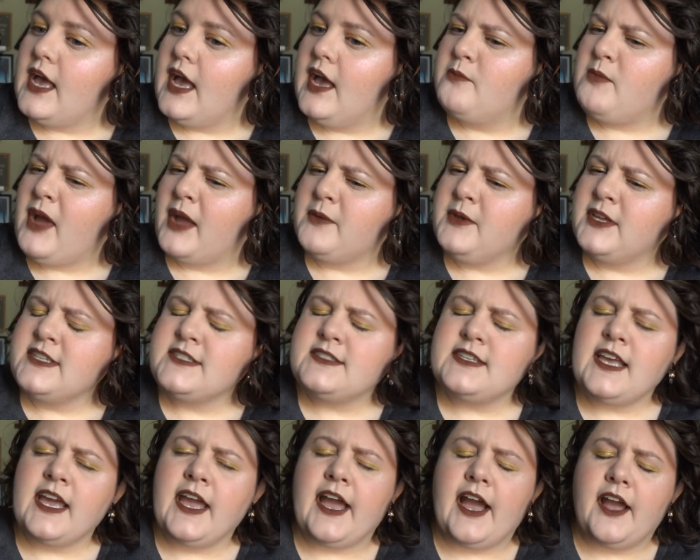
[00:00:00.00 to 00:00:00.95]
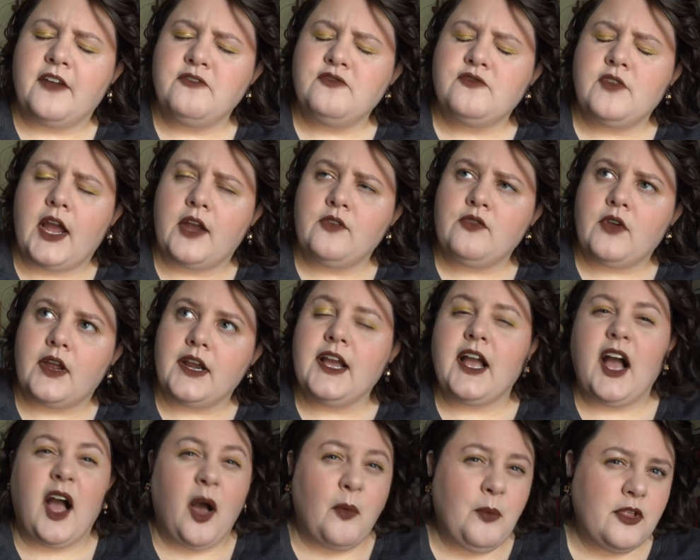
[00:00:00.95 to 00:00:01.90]
I'm gonna say I've read
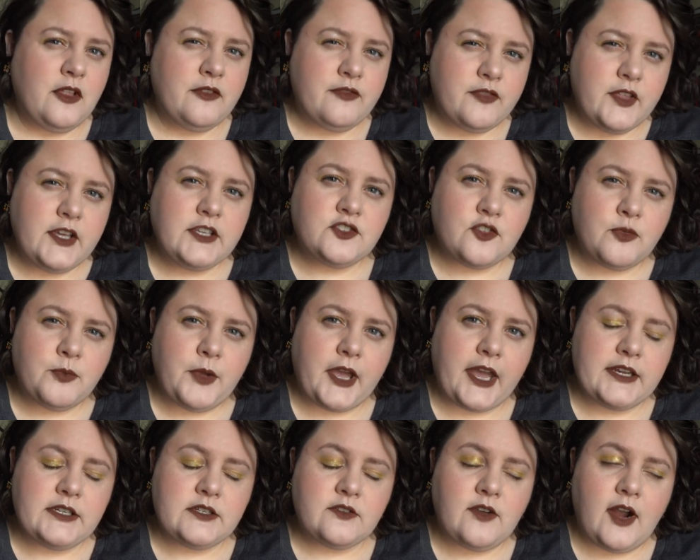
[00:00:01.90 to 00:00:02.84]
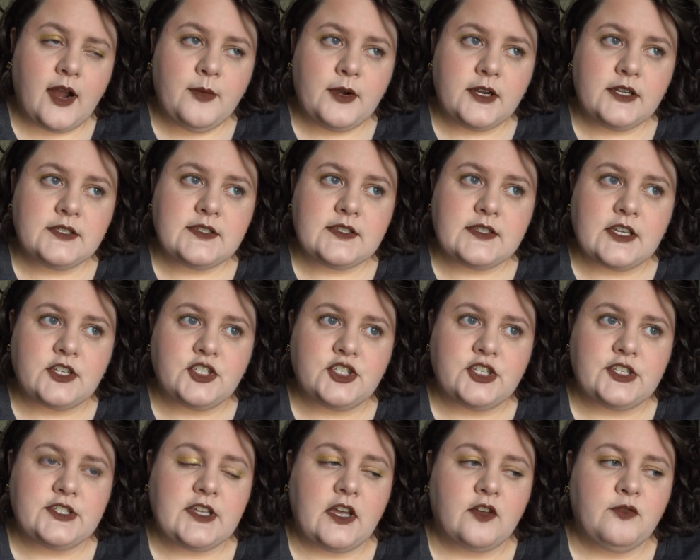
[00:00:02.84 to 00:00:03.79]
a couple of things from Katie Roberts that
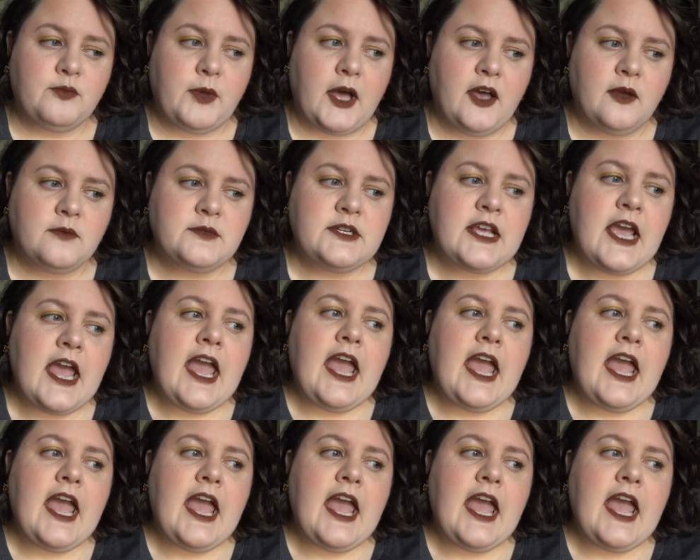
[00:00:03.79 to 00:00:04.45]
she self-pubbed